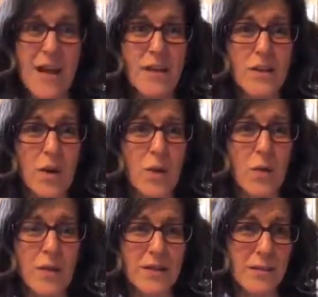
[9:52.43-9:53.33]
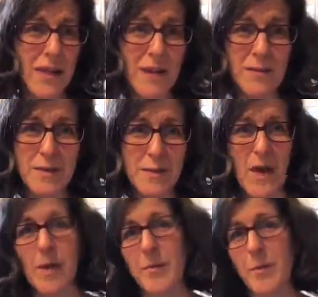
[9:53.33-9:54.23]
So sometimes
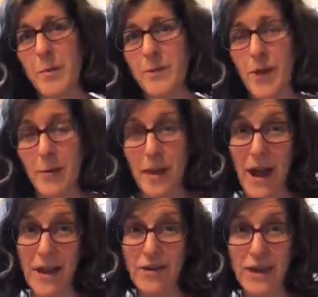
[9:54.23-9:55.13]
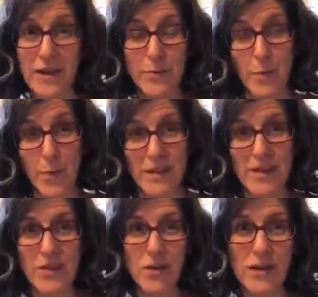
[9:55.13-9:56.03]
people will talk about hydrolyzed proteins are